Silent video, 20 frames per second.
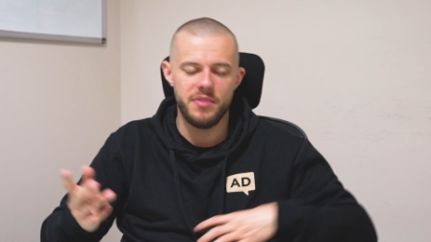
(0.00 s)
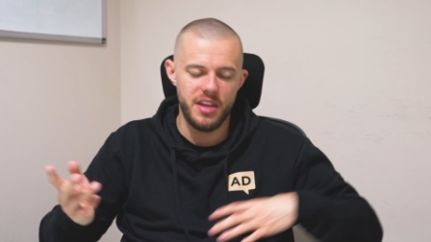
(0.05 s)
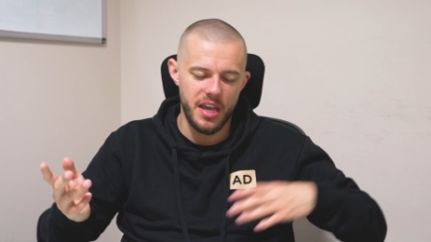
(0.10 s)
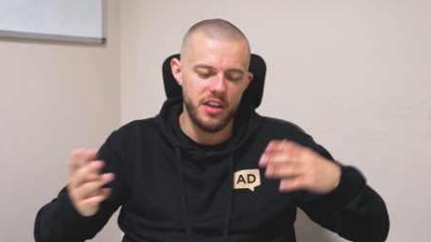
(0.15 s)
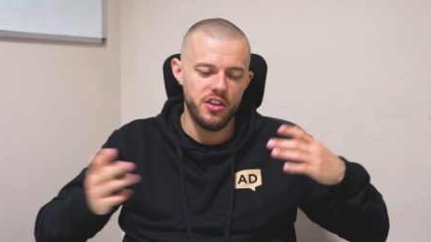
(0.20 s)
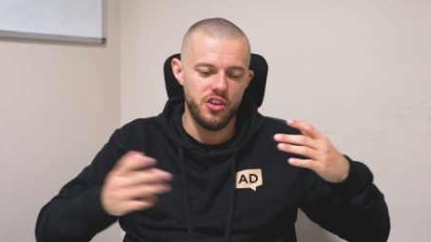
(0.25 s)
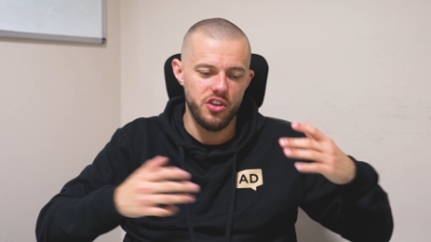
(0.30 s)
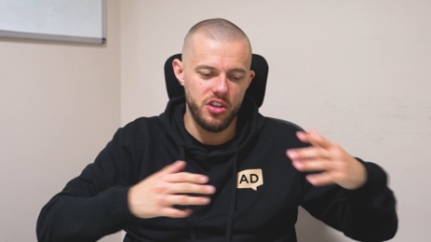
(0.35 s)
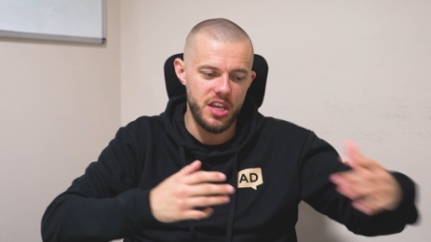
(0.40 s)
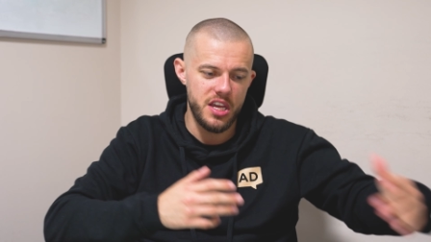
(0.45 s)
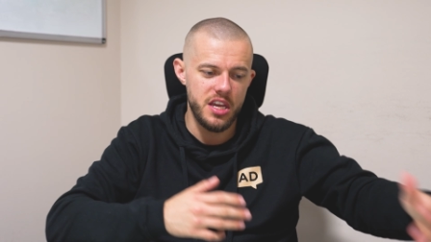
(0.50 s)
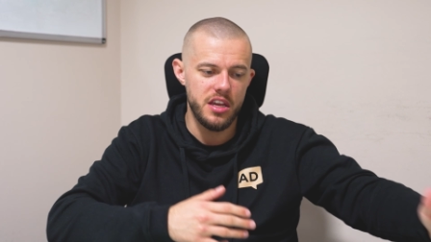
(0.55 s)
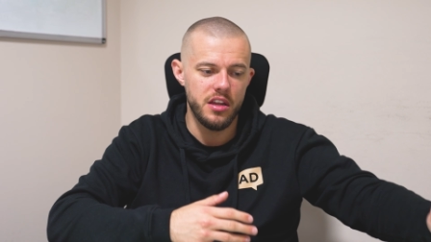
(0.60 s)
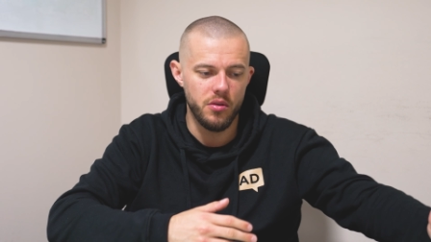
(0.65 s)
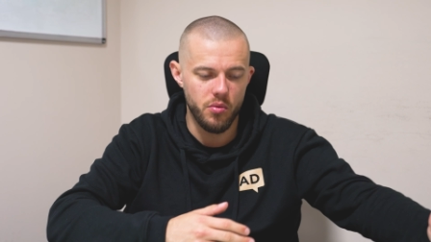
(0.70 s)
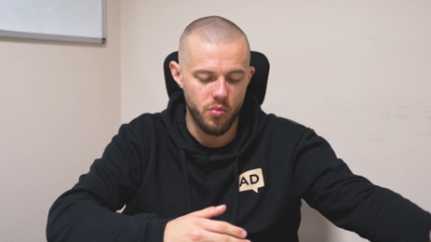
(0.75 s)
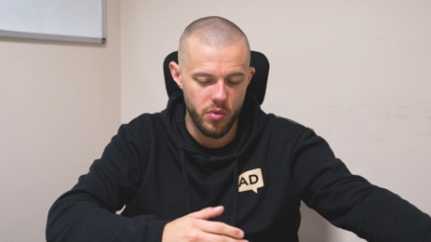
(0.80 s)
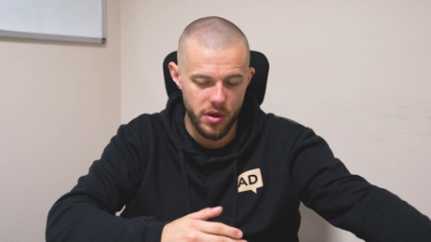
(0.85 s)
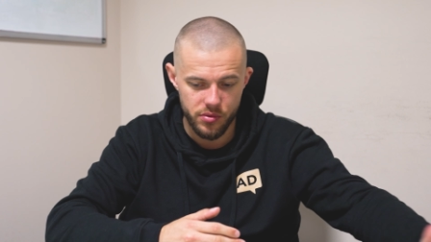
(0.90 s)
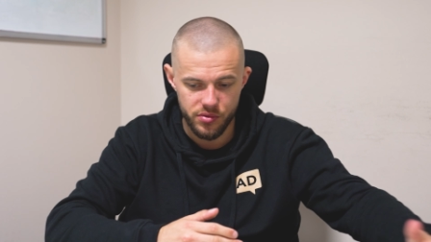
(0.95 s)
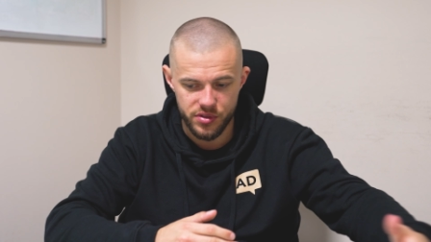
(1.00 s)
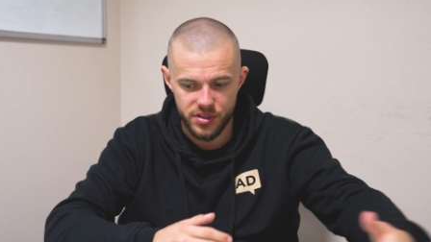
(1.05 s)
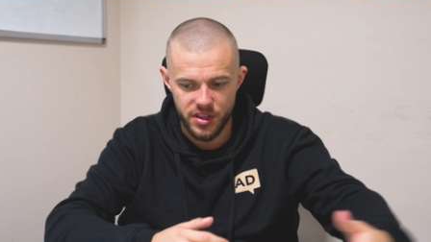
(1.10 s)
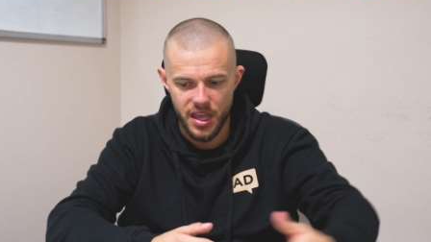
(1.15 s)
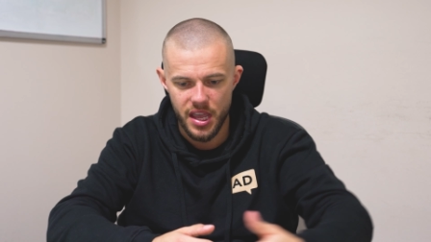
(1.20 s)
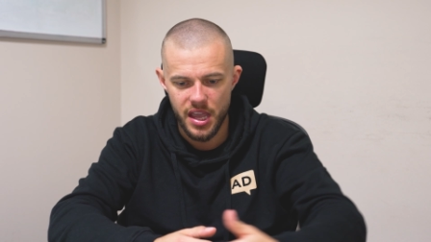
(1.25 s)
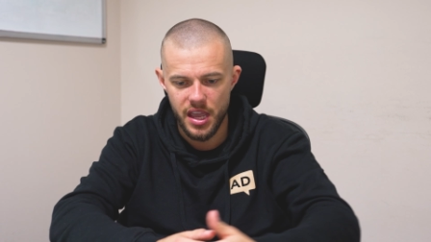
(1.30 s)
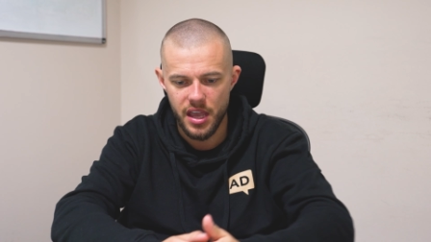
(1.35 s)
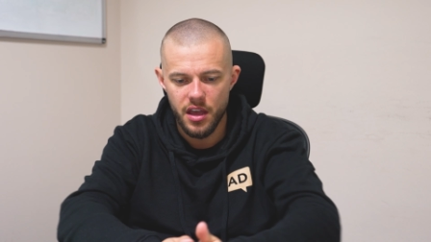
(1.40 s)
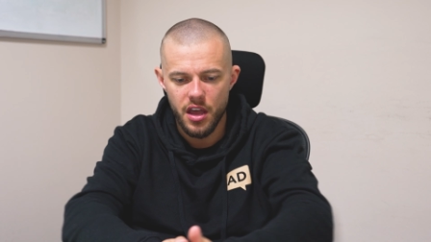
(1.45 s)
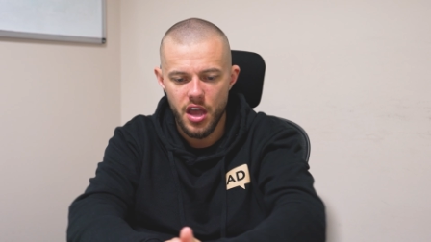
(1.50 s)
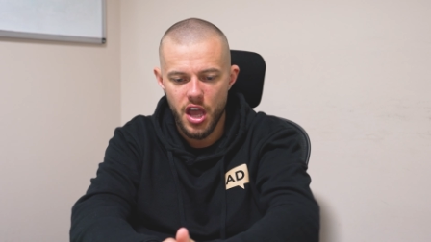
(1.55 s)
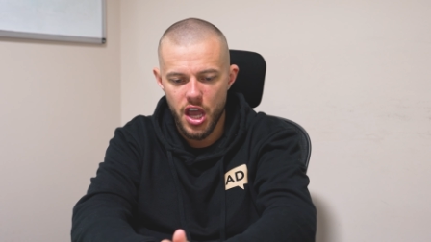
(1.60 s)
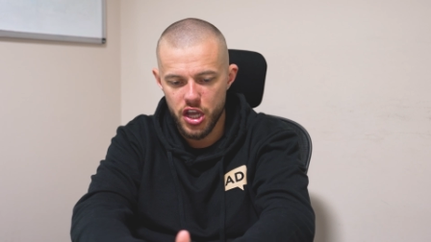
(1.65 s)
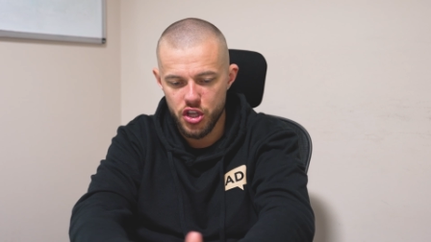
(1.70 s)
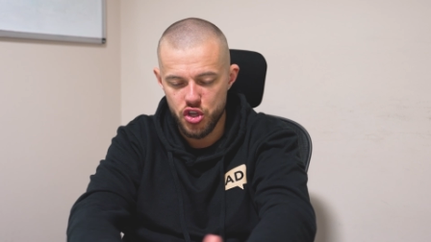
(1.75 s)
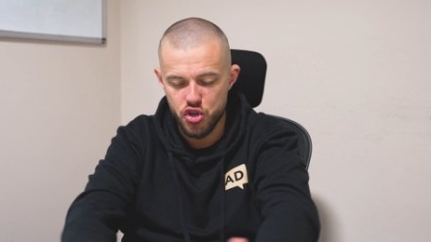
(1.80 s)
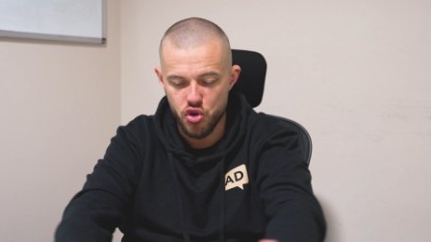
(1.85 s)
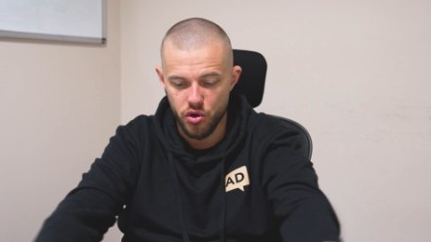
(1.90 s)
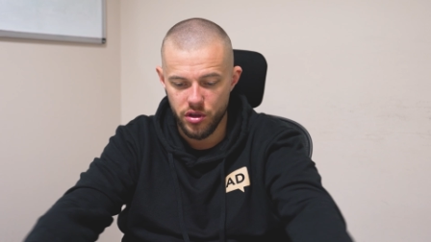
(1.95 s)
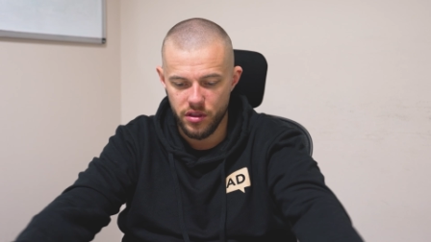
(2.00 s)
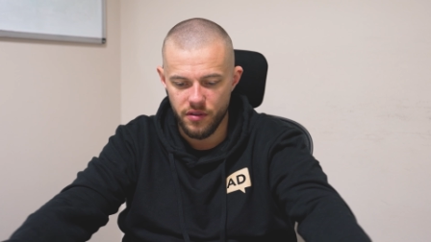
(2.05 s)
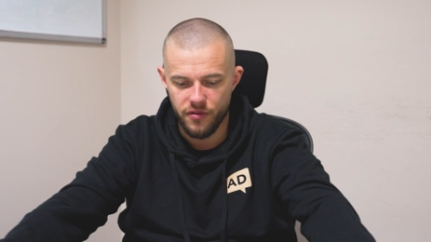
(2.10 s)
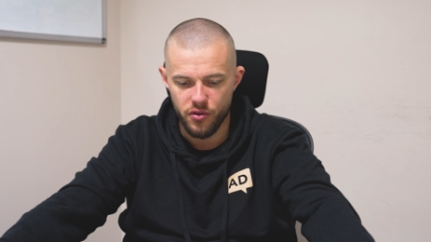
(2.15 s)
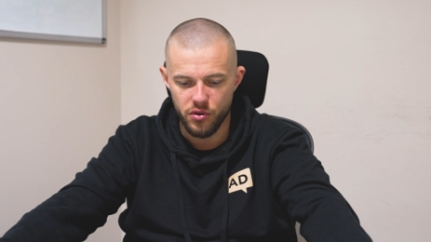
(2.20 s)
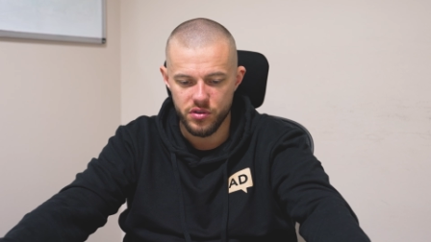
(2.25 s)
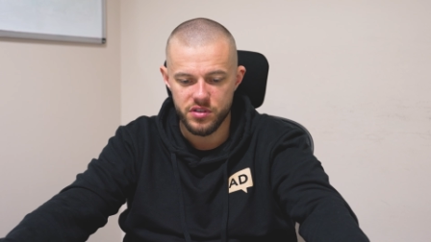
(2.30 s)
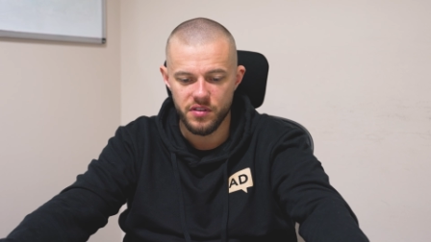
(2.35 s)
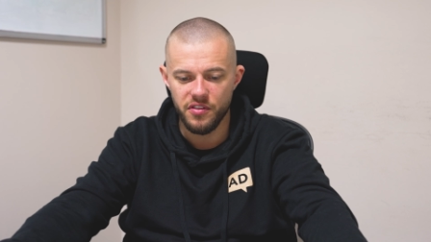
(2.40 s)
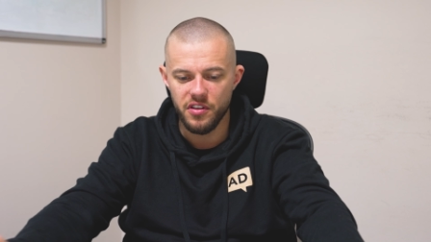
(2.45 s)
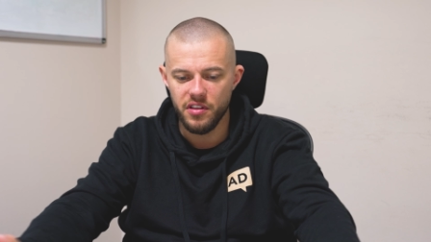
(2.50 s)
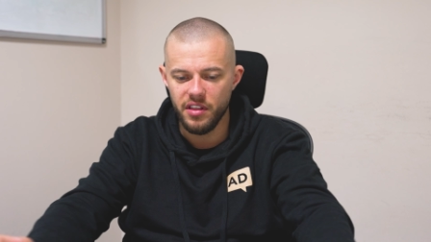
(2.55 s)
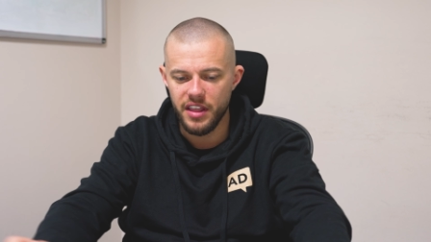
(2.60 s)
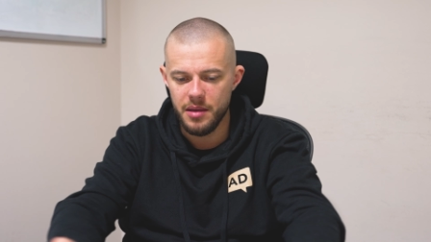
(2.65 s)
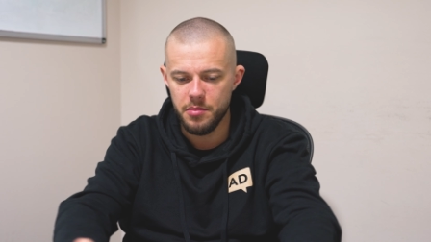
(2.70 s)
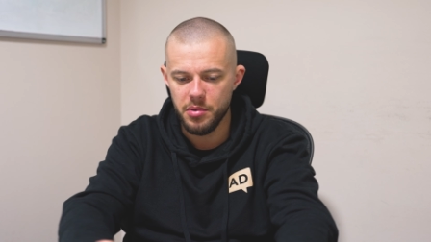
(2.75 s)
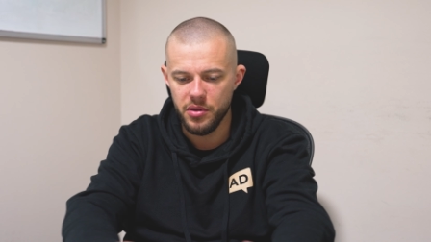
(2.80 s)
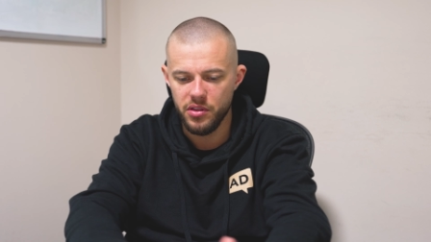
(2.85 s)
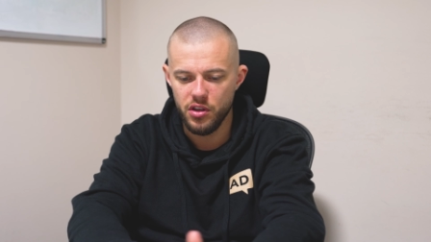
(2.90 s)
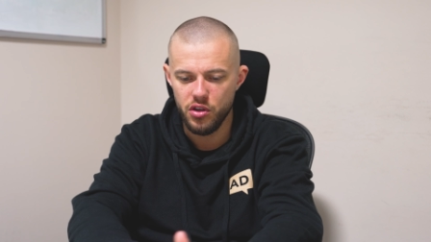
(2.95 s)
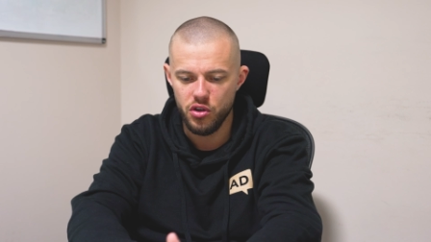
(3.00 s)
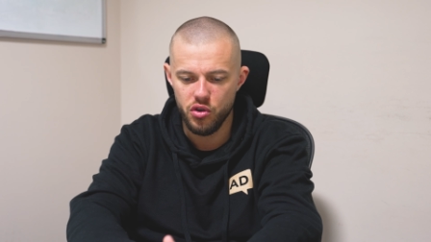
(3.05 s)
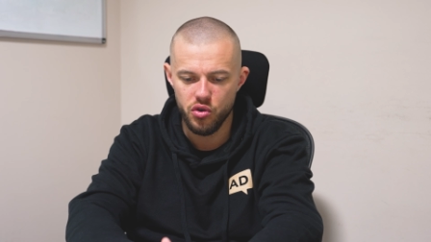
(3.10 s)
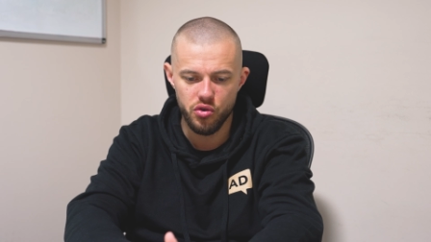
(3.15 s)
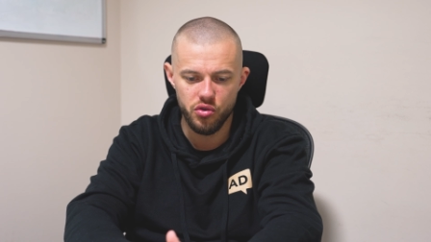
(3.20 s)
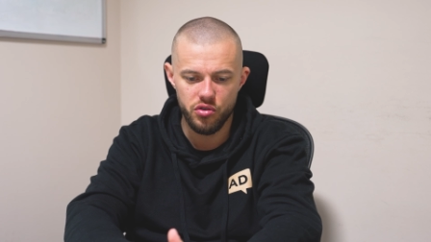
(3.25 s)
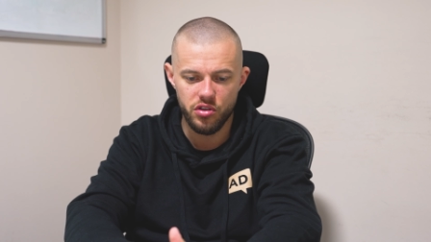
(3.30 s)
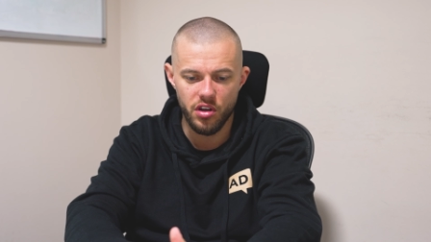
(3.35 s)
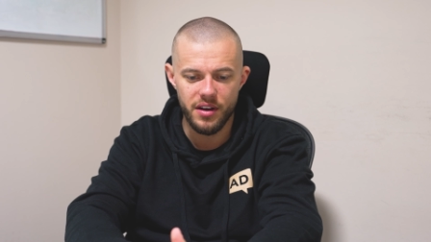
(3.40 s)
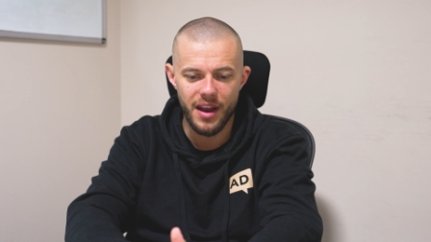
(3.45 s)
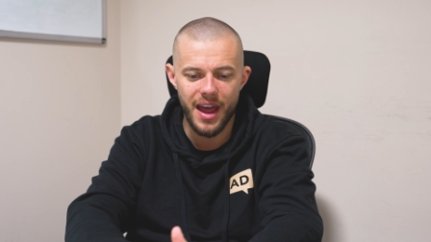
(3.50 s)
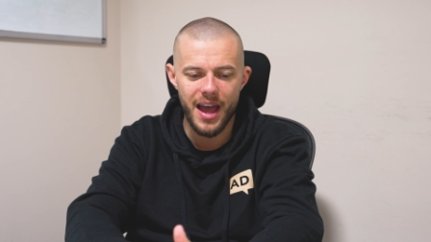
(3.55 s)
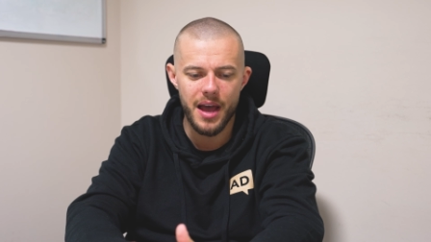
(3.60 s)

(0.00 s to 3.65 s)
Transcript: Yeah, you're here whilst they enjoy the fruits of the labour that you've done